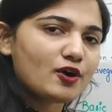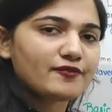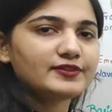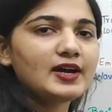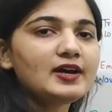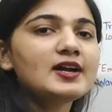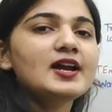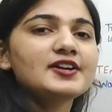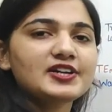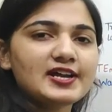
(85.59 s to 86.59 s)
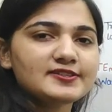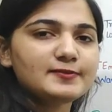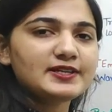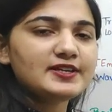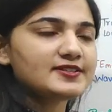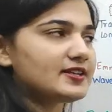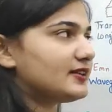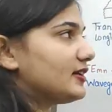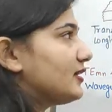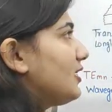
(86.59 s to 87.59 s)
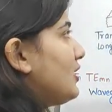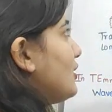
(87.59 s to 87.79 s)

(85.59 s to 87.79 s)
of the transmitted signal.